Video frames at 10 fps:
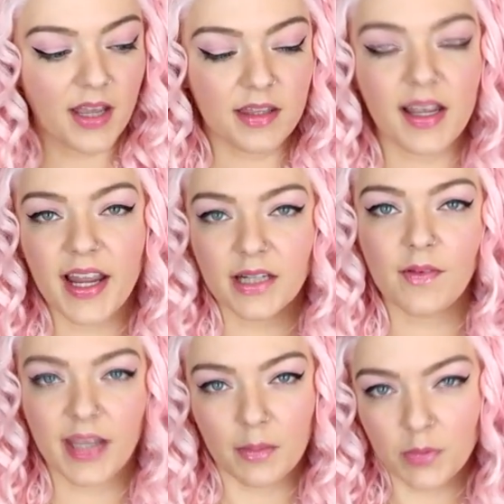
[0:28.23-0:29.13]
They're kind of
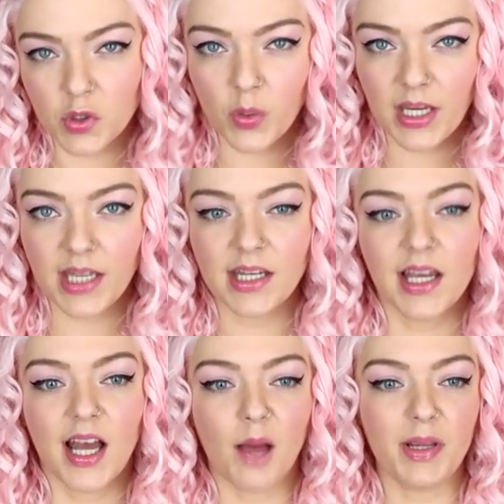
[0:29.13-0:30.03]
like in between.
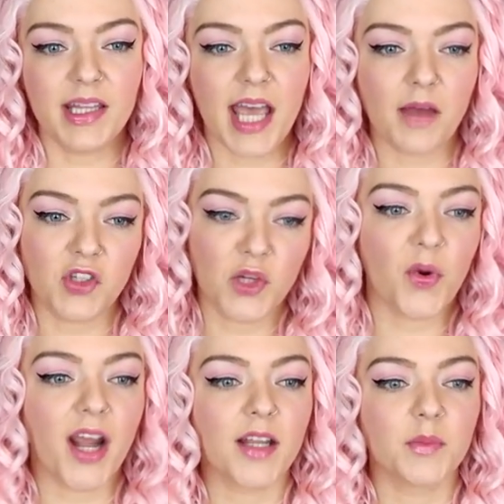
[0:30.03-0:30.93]
I mean, they have cheaper
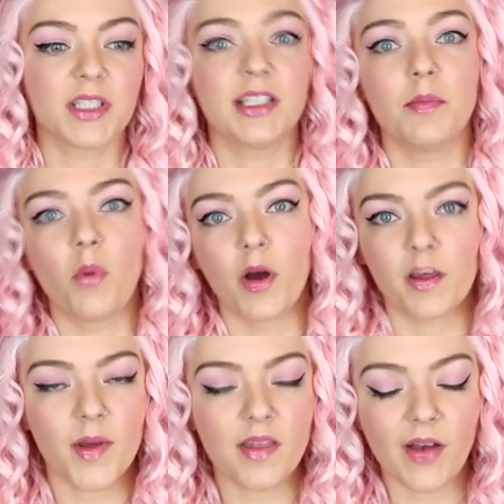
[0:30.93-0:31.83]
items and then more
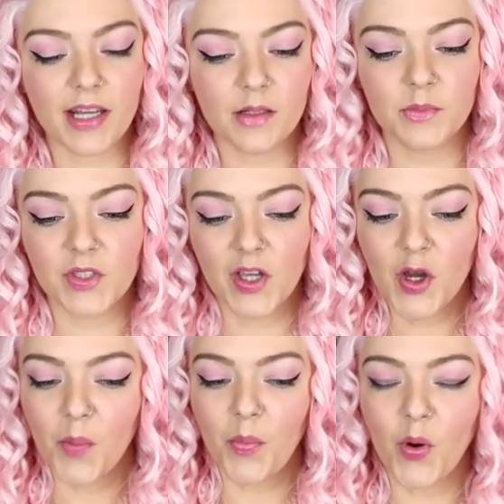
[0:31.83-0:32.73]
expensive items,
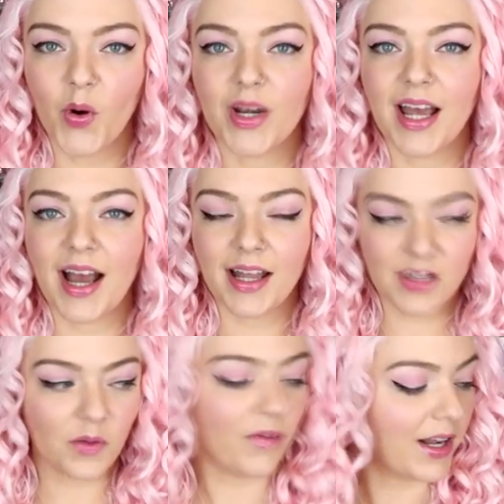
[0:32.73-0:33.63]
but I
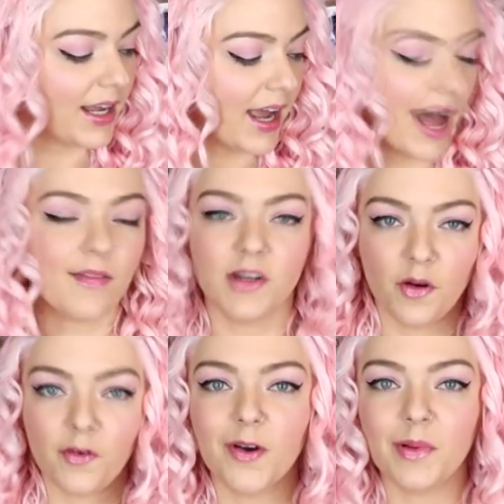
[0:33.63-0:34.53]
do feel like I have
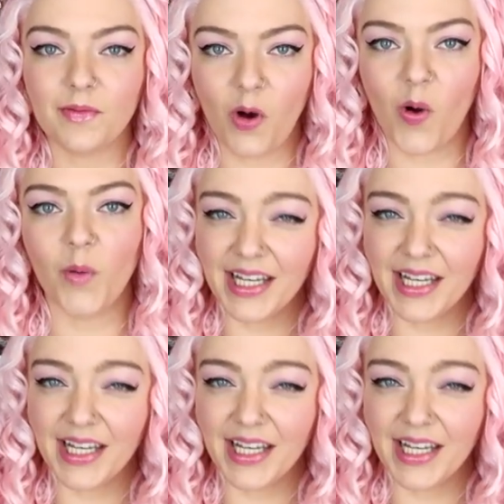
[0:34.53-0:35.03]
enough for a bit of a haul.